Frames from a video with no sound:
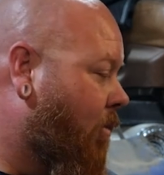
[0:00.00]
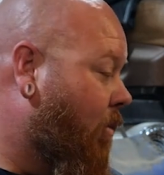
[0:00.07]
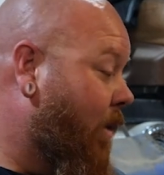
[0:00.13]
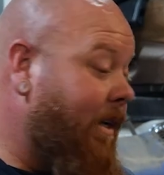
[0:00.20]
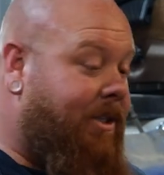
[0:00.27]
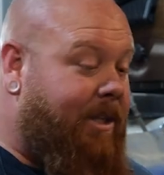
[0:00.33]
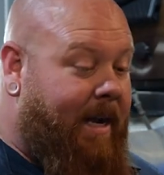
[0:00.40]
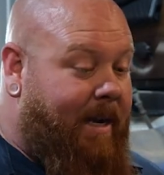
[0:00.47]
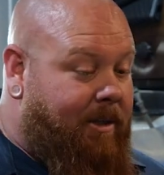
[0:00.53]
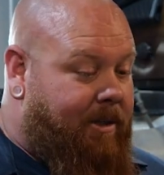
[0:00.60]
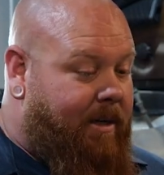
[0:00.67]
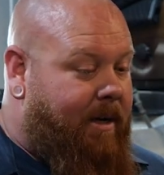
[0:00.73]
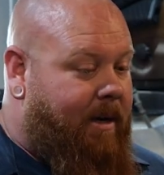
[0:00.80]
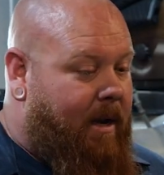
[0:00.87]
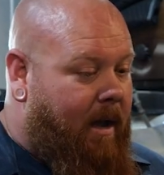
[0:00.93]
We change
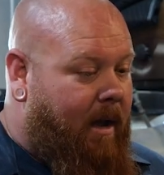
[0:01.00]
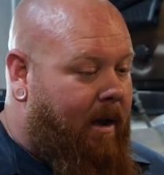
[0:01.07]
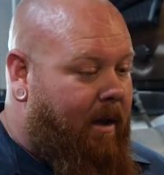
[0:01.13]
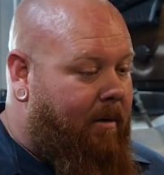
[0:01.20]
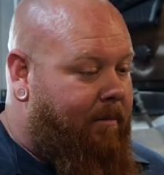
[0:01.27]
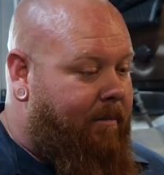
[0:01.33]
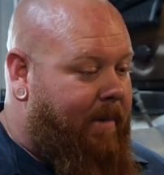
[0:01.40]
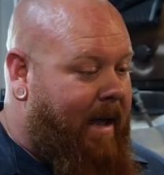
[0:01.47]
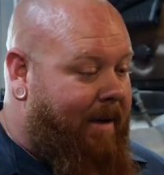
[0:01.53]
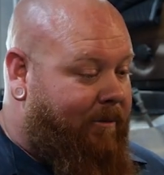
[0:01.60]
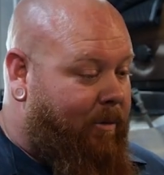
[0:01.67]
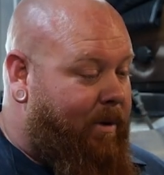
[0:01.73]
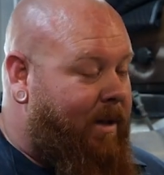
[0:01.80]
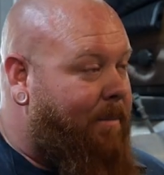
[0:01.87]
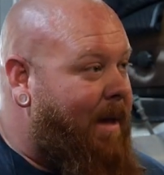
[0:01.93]
it
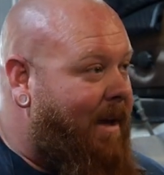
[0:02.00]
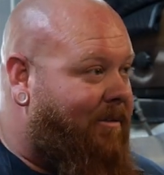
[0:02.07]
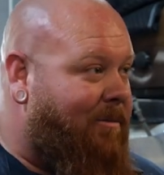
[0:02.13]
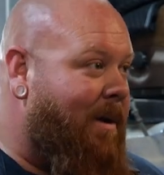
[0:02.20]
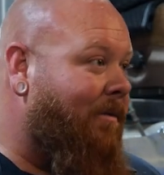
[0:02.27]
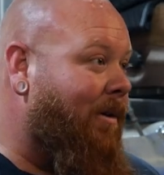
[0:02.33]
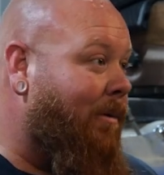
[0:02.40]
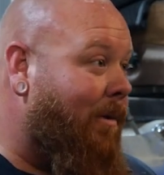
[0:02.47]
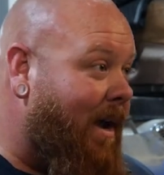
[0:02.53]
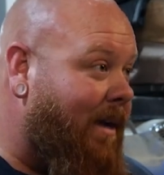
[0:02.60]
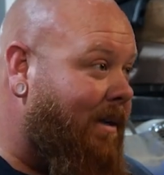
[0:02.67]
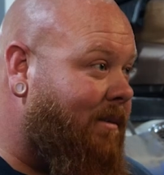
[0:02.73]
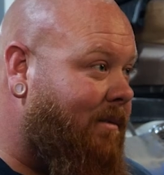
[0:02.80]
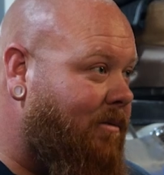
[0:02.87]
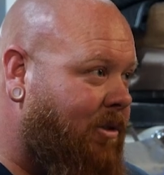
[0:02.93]
after we get back from every
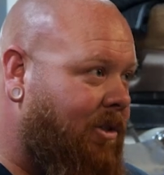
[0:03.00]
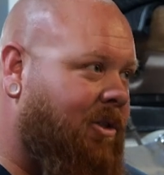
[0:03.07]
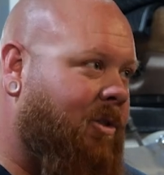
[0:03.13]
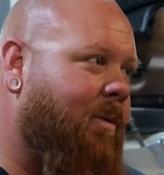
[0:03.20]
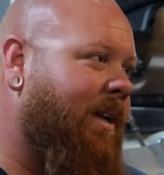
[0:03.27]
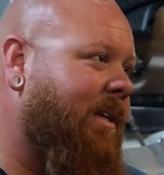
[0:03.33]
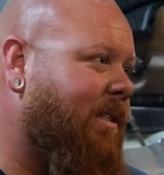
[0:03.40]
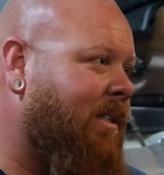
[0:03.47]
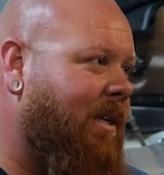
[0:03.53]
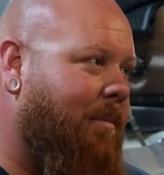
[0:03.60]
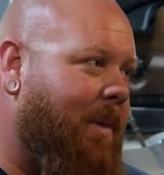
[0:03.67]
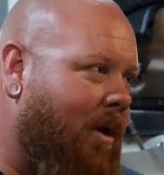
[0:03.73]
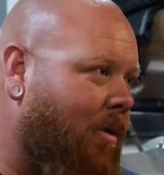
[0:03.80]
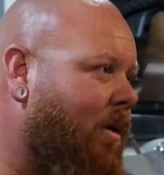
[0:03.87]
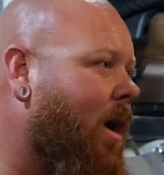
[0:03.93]
race, just so we can see
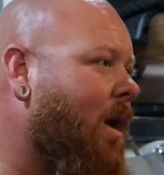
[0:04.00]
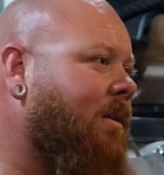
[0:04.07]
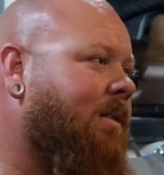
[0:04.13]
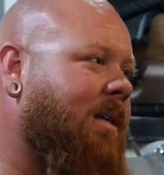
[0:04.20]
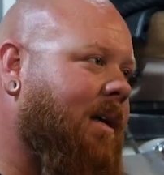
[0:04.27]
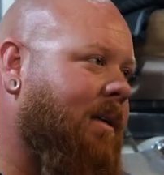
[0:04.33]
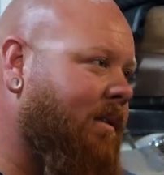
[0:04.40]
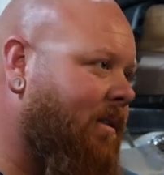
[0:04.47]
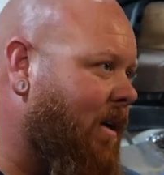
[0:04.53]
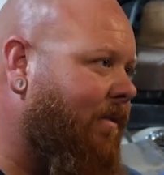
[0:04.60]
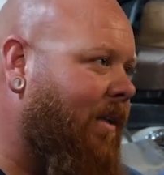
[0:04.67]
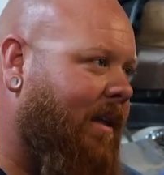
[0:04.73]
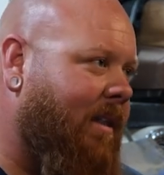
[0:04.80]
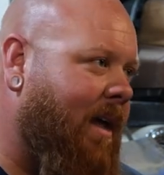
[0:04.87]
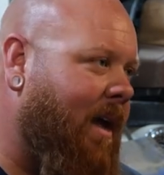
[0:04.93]
metal content and stuff
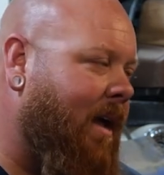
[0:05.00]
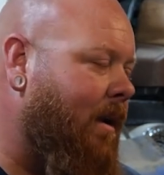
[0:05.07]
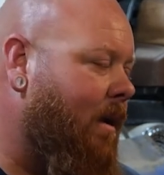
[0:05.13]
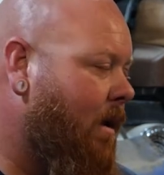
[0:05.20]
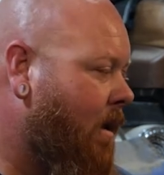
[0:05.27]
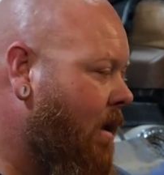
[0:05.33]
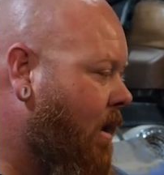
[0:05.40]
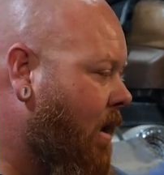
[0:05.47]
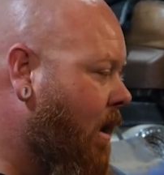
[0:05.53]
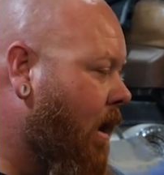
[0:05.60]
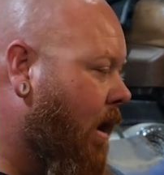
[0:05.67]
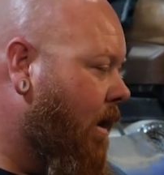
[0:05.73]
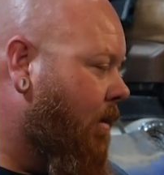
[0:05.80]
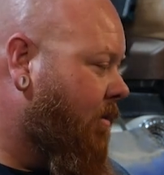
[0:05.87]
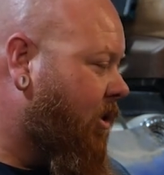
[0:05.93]
like that. Yeah.
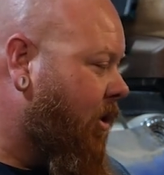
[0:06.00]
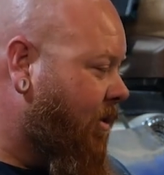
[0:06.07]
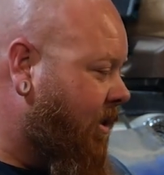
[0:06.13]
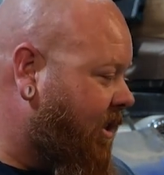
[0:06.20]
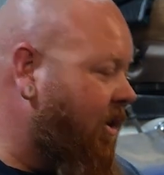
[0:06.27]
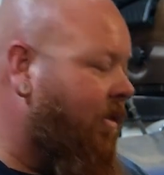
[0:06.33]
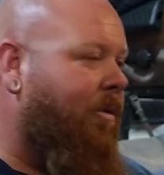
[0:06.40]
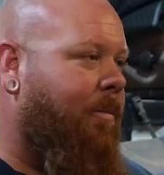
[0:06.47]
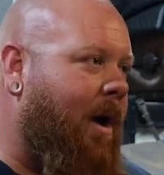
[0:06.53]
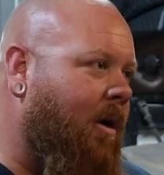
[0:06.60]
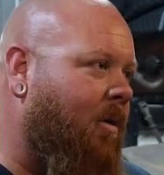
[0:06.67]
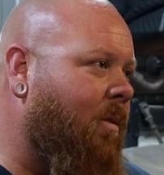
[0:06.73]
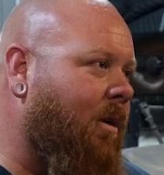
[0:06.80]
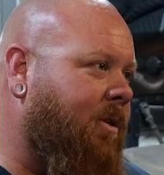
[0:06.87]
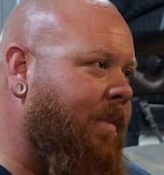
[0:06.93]
So the silver bottle
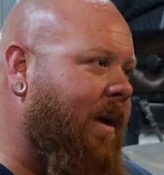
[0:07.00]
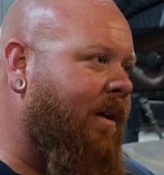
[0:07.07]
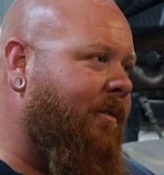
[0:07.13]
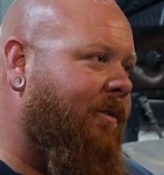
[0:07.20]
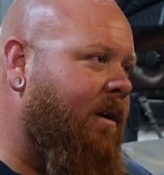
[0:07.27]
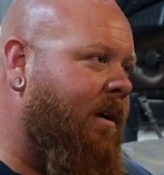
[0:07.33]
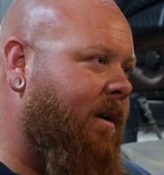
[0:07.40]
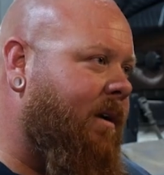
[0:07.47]
works better for